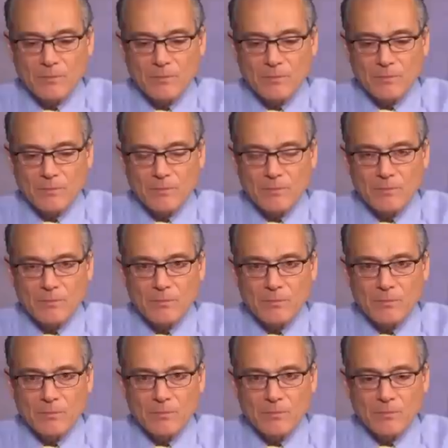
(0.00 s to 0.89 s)

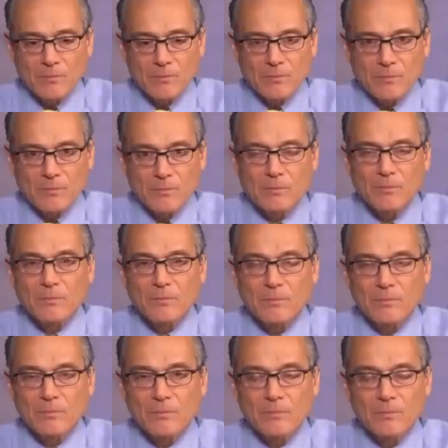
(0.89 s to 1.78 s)

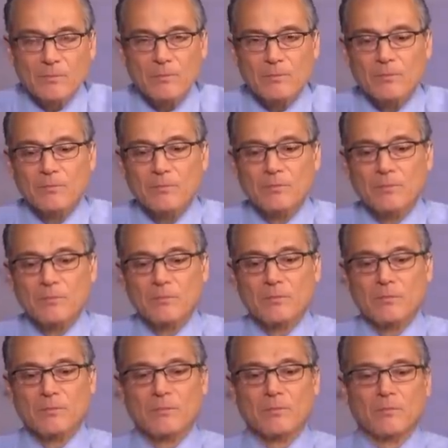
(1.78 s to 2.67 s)

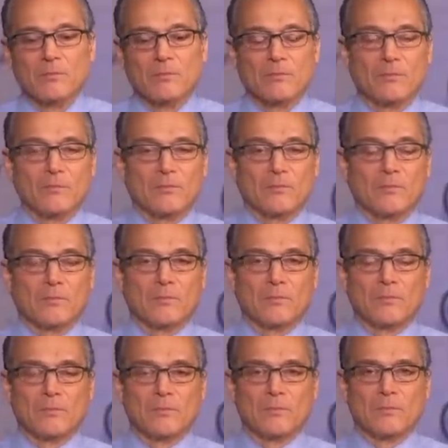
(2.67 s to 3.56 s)

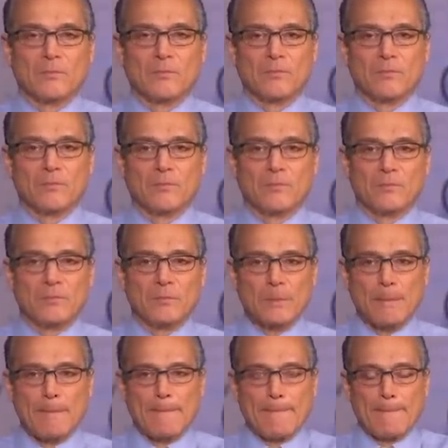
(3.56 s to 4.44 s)

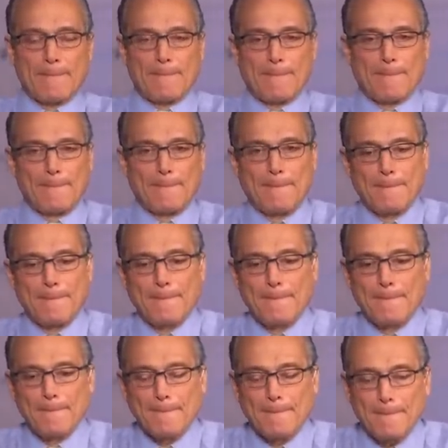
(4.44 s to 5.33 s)

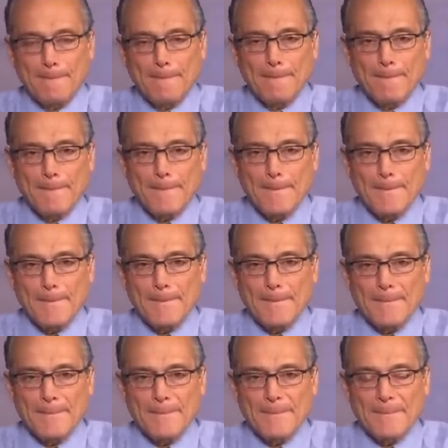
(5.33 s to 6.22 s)

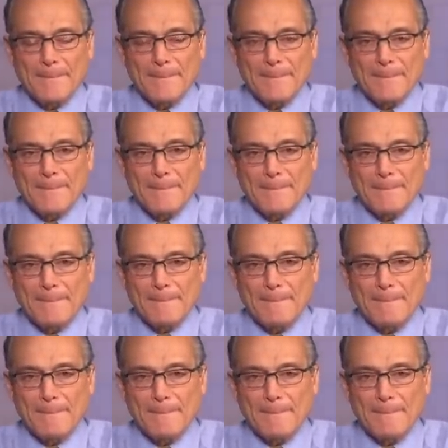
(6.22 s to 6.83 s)
(not speaking)